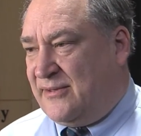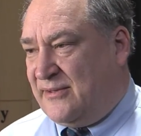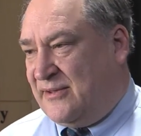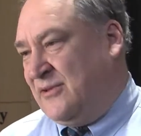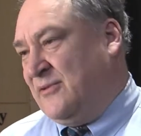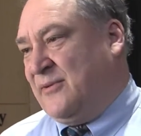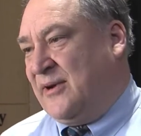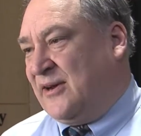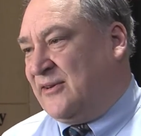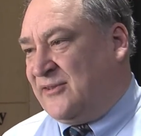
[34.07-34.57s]
the
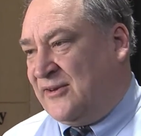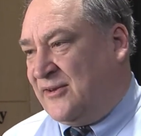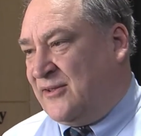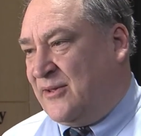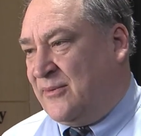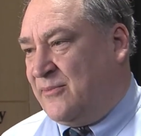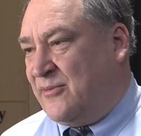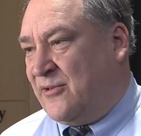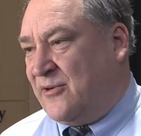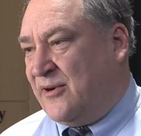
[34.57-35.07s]
direction of
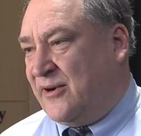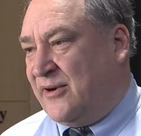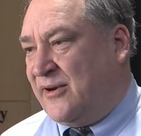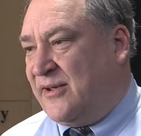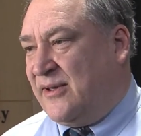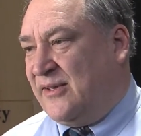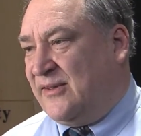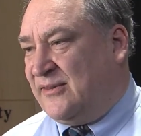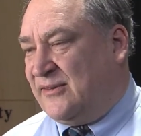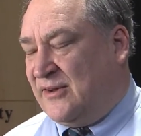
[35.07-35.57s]
the board.
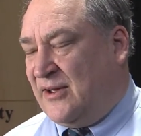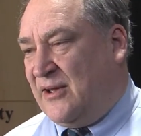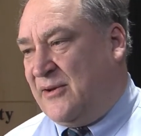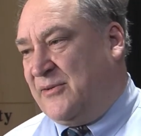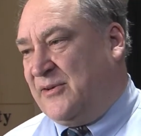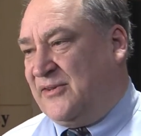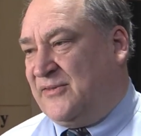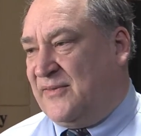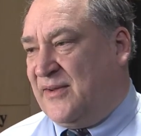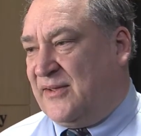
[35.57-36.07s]
So I
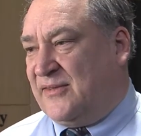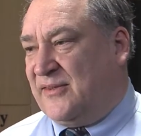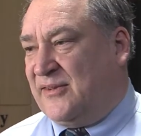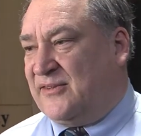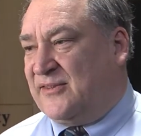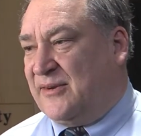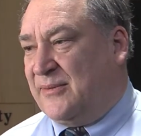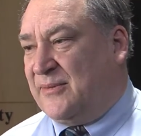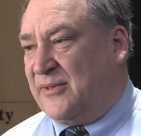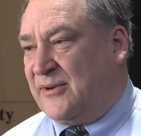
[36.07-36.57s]
always felt that
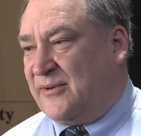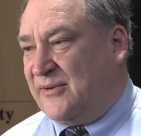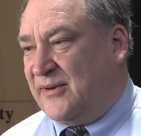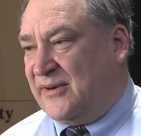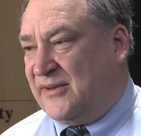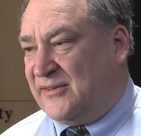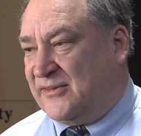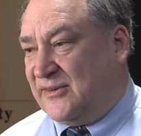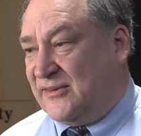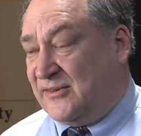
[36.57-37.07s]
some of the
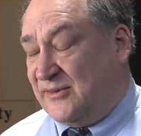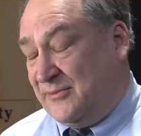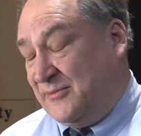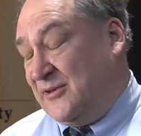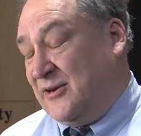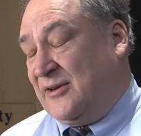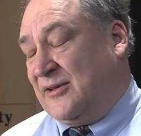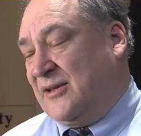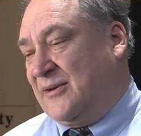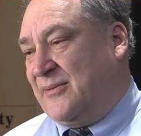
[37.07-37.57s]
criticism,
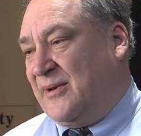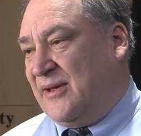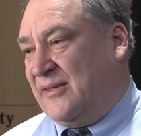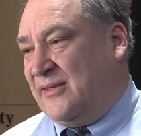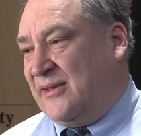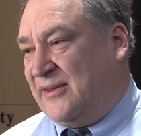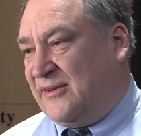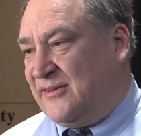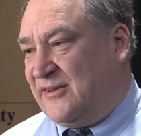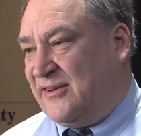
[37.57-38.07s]
particularly
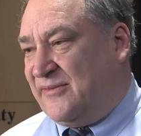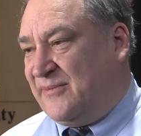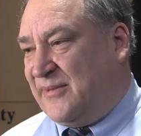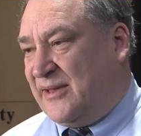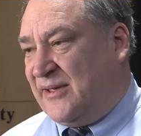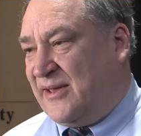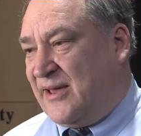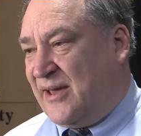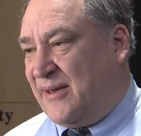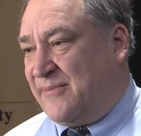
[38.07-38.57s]
around the
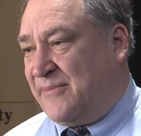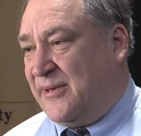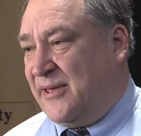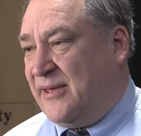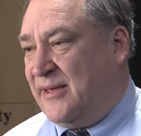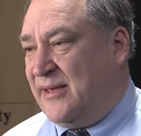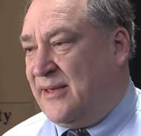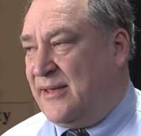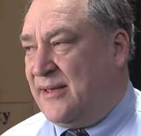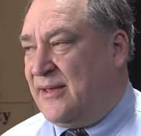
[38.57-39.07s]
achievement gap,
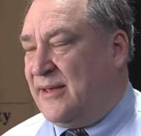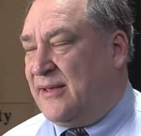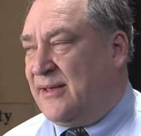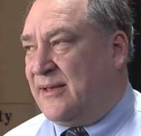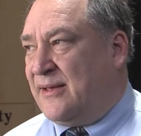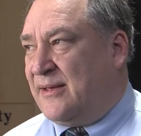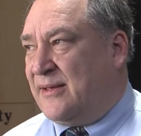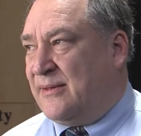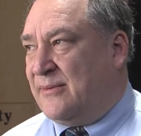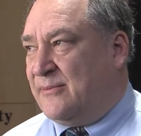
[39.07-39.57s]

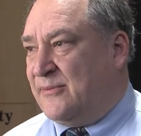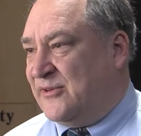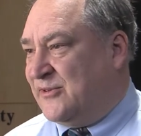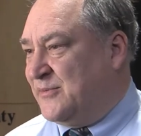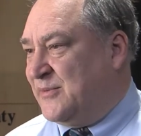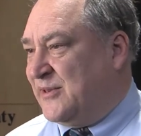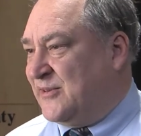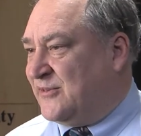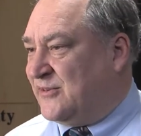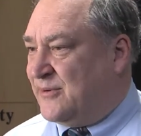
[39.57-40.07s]

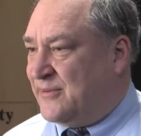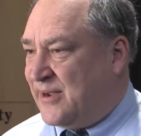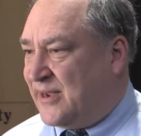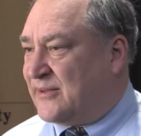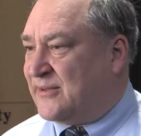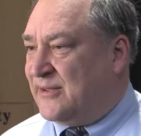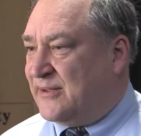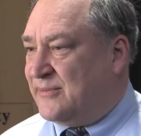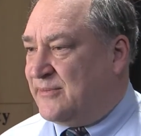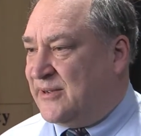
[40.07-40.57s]
was
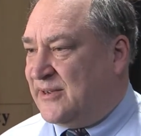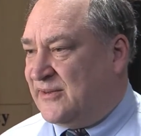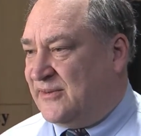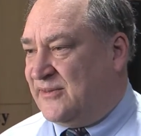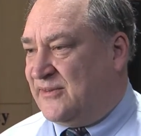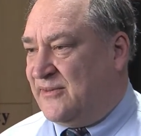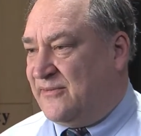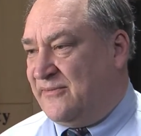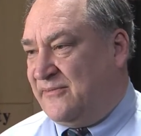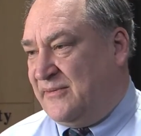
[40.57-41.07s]
misdirected,
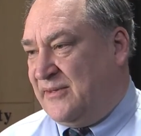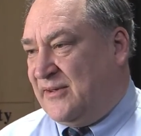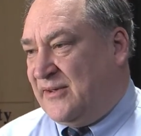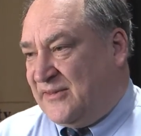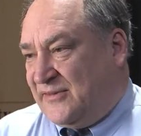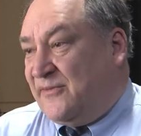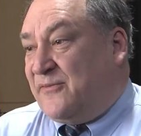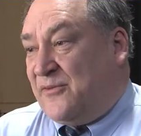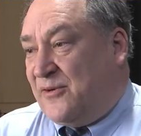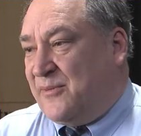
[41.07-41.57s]
because
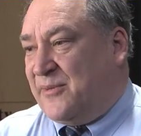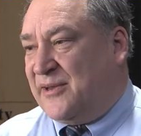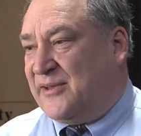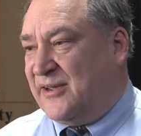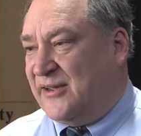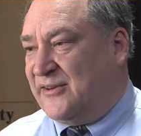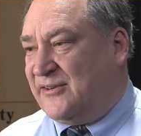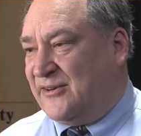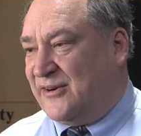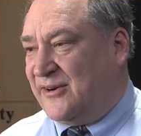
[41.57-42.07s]
as a former
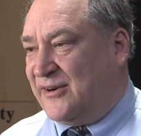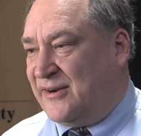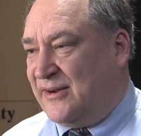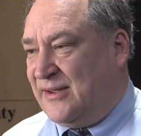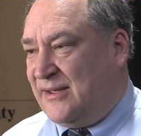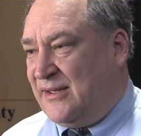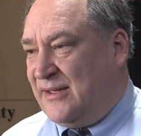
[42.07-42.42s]
teacher,